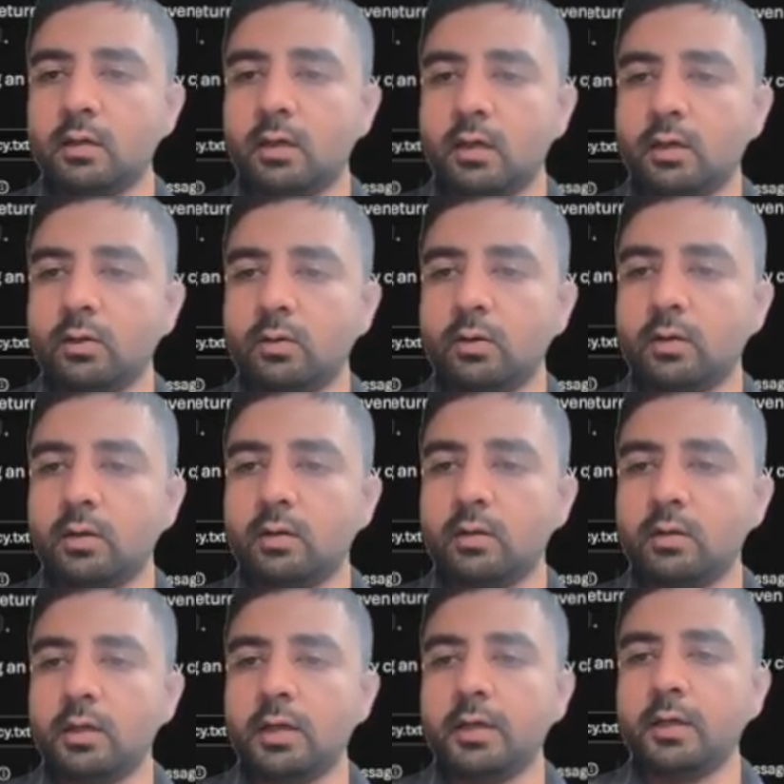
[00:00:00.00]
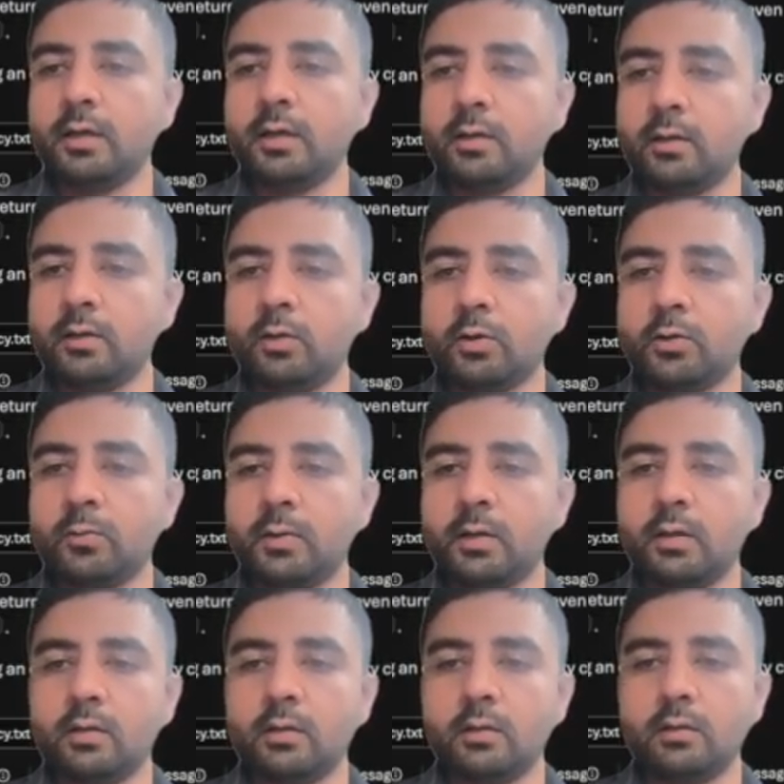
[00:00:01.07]
are not detailed in the
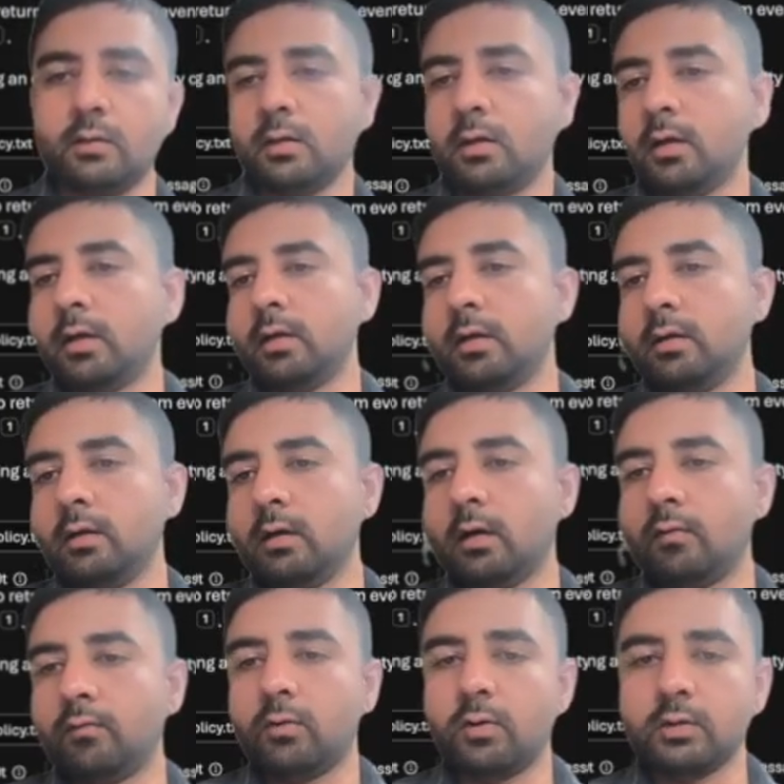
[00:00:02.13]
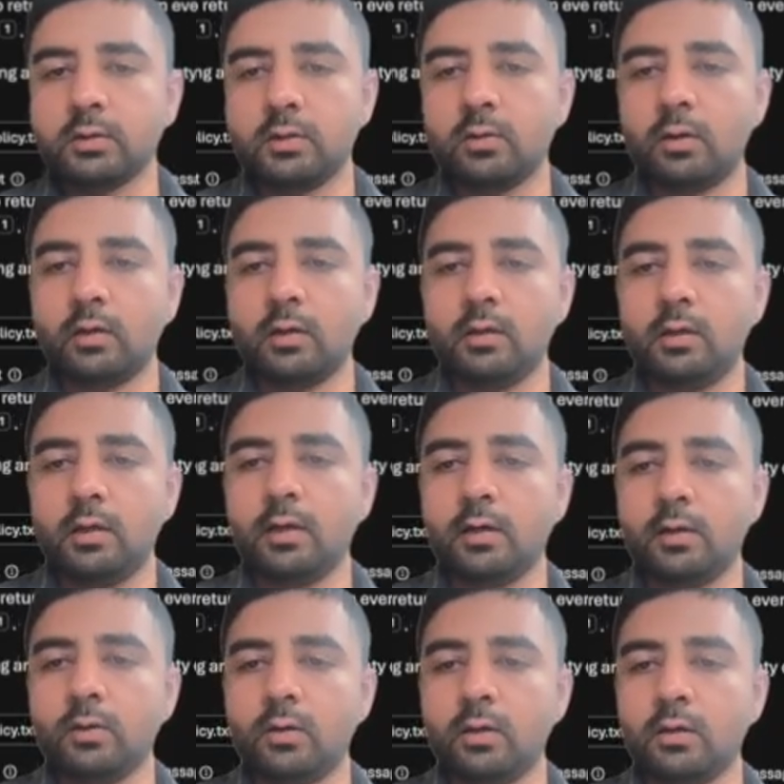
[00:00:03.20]
document, and of course not, they
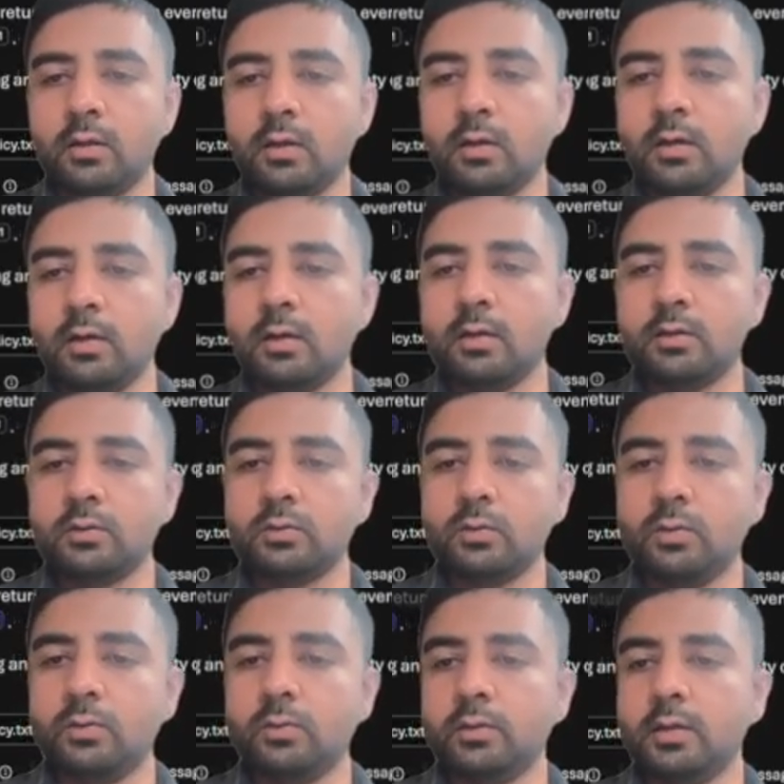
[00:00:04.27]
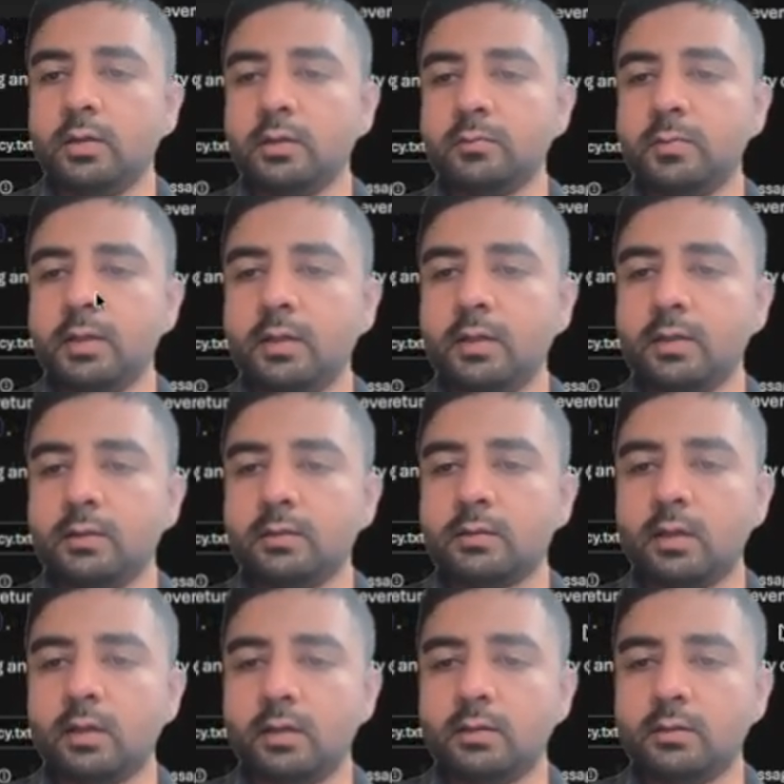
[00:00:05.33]
are not. So it is being
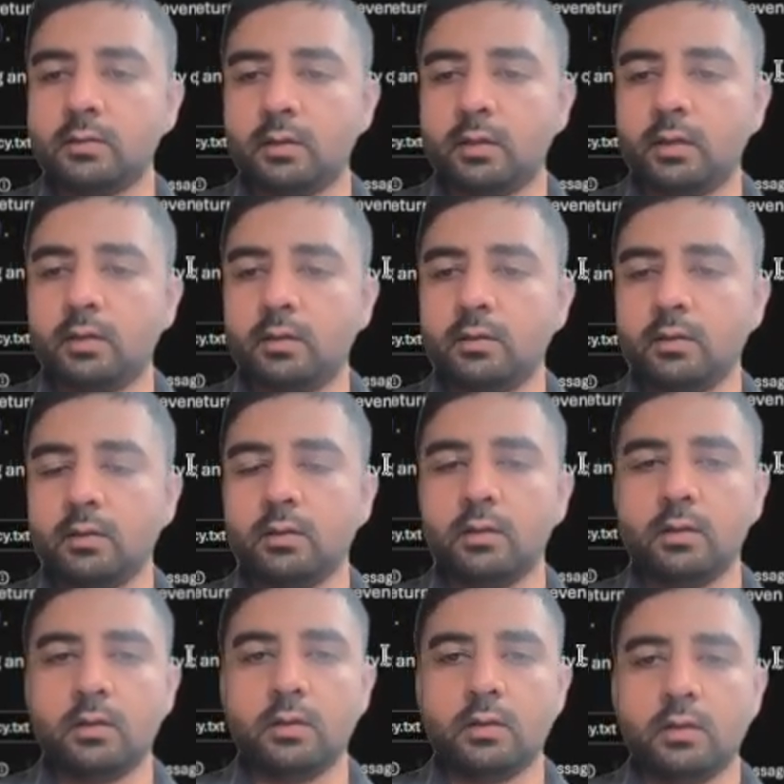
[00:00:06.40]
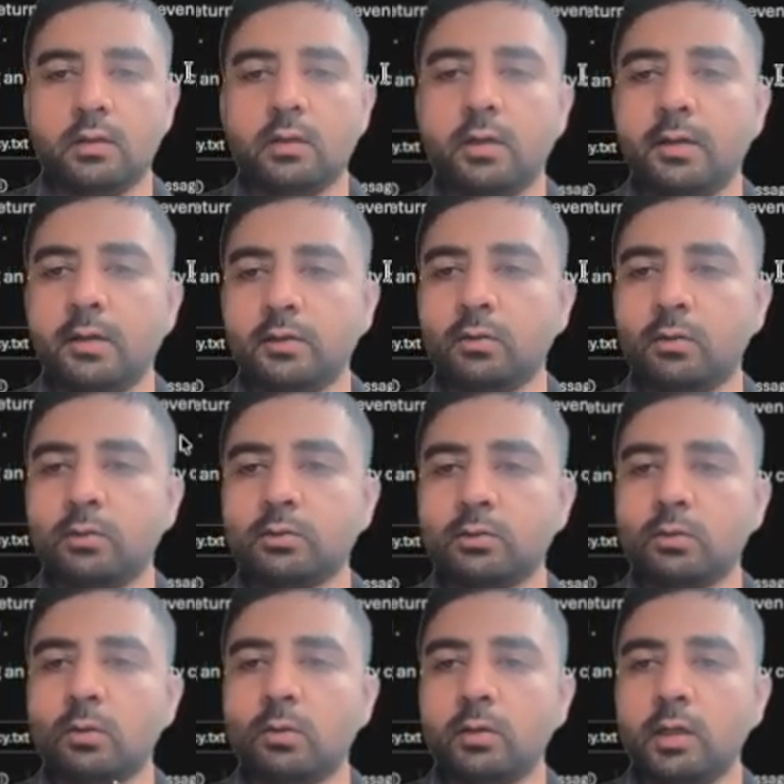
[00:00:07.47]
concise, and it is
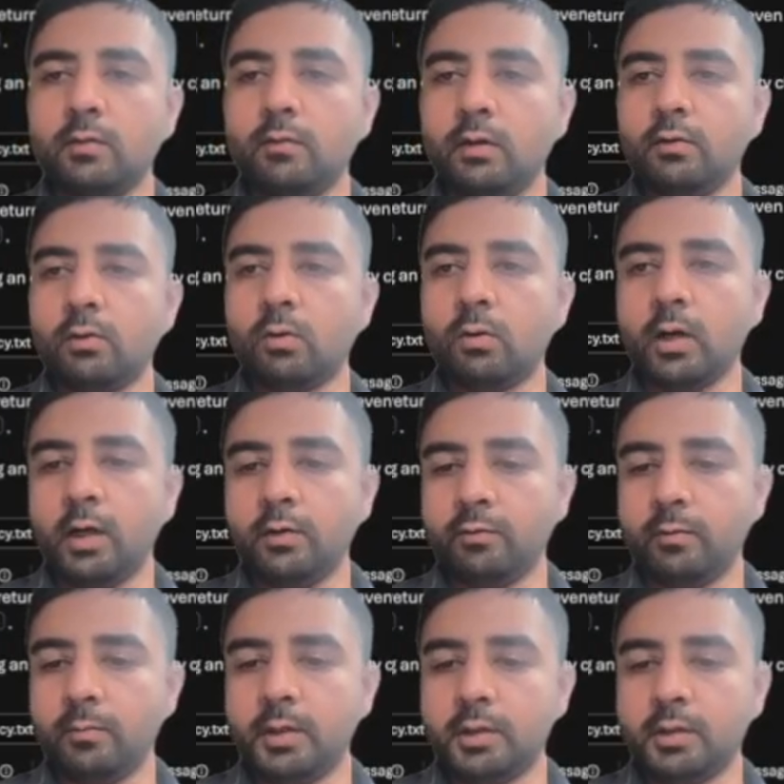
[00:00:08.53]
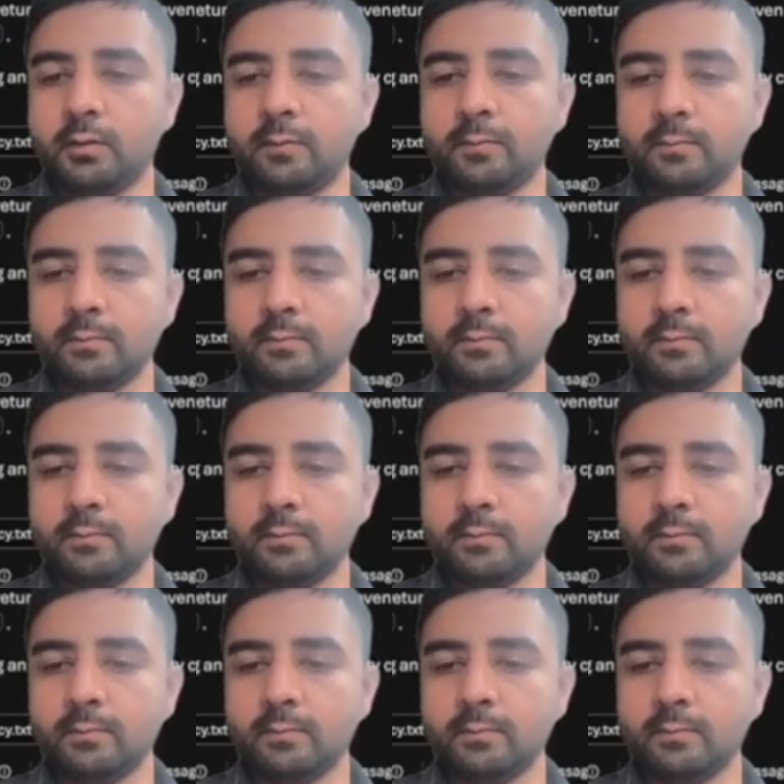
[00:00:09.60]
also not giving wrong information.